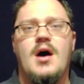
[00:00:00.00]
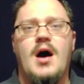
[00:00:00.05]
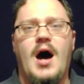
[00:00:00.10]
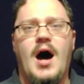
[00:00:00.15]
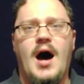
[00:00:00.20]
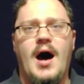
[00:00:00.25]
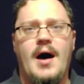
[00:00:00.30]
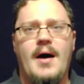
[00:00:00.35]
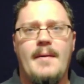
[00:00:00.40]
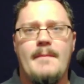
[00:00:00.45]

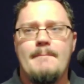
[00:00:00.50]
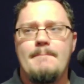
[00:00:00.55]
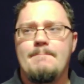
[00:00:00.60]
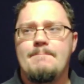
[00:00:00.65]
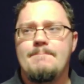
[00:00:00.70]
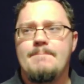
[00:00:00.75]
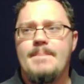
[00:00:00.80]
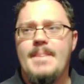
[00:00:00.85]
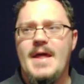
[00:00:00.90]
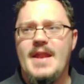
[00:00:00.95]
And
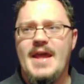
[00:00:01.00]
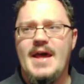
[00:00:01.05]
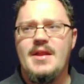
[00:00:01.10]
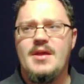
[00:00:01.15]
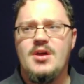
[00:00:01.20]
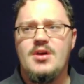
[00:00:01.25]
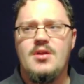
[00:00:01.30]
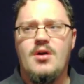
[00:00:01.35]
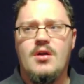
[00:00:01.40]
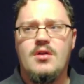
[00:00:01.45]
he had a
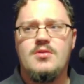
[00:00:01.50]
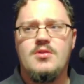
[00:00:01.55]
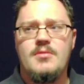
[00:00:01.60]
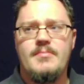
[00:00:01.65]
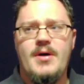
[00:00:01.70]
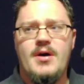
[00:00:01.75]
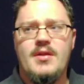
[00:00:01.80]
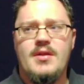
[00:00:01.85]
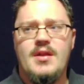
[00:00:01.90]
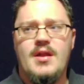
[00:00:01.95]
good article
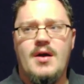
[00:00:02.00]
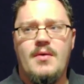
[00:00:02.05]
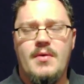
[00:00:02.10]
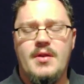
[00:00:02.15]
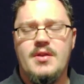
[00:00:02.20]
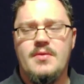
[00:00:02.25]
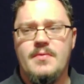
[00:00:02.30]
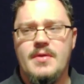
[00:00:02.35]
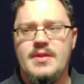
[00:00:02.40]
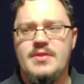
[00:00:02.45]
about it. I wanted
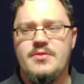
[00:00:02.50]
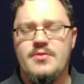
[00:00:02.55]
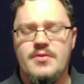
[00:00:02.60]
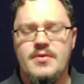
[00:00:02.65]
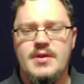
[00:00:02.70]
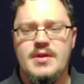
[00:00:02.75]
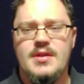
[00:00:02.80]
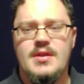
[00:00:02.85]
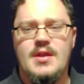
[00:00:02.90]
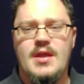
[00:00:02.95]
to read
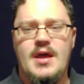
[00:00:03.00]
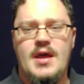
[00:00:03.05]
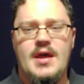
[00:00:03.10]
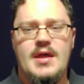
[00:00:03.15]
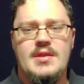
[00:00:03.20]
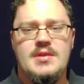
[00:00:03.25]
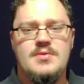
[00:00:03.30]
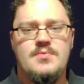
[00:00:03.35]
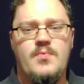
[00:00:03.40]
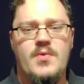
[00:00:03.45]
through it,
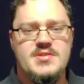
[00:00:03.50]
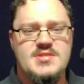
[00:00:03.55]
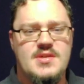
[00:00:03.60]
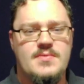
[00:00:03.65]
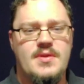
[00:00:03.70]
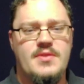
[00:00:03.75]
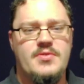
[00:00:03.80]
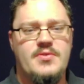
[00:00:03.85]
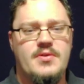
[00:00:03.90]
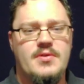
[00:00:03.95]
and once I
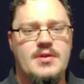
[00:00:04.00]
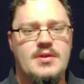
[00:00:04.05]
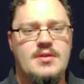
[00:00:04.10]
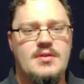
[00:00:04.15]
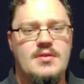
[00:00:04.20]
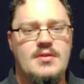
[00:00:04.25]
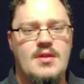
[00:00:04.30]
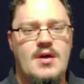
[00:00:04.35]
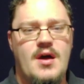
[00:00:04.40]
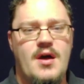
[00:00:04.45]
read through it,
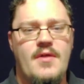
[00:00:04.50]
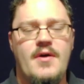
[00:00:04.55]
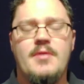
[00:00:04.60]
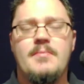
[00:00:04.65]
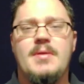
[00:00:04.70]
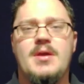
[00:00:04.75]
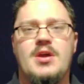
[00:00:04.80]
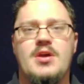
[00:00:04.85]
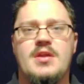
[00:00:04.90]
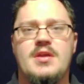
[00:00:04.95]
I thought it'd
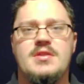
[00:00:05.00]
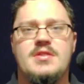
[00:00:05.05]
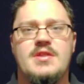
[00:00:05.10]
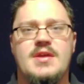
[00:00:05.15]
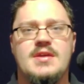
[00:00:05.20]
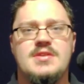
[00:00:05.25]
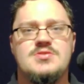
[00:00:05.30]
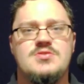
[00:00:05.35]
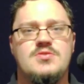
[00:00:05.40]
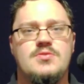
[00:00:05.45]
be a good
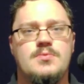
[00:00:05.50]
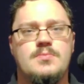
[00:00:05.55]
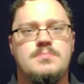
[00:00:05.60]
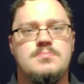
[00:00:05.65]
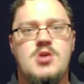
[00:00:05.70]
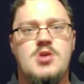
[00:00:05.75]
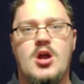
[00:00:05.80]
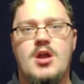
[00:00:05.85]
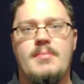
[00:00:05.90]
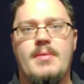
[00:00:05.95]
thing to
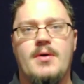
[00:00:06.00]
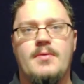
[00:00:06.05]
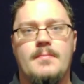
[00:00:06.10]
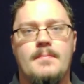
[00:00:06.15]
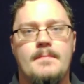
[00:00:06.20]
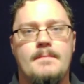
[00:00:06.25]
talk about.